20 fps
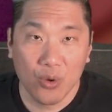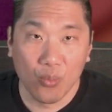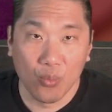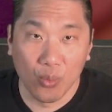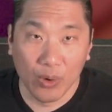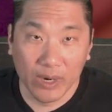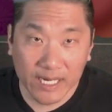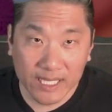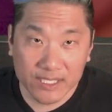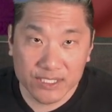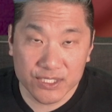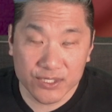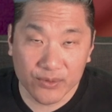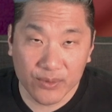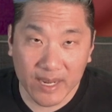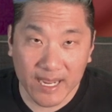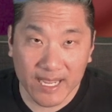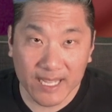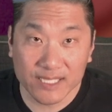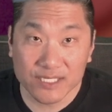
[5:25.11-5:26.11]
winning 2
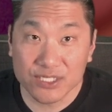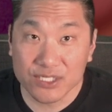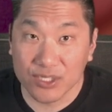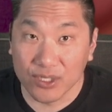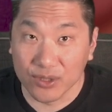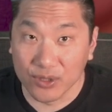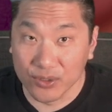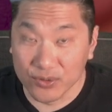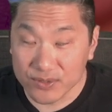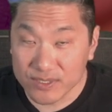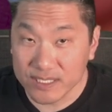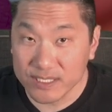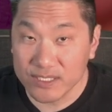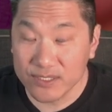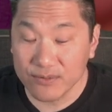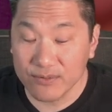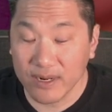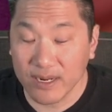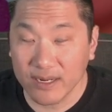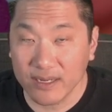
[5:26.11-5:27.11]
hands to losing
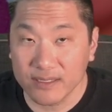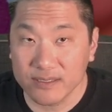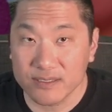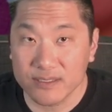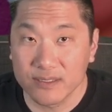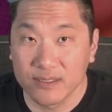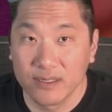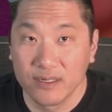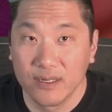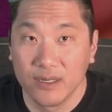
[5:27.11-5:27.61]
2 hands,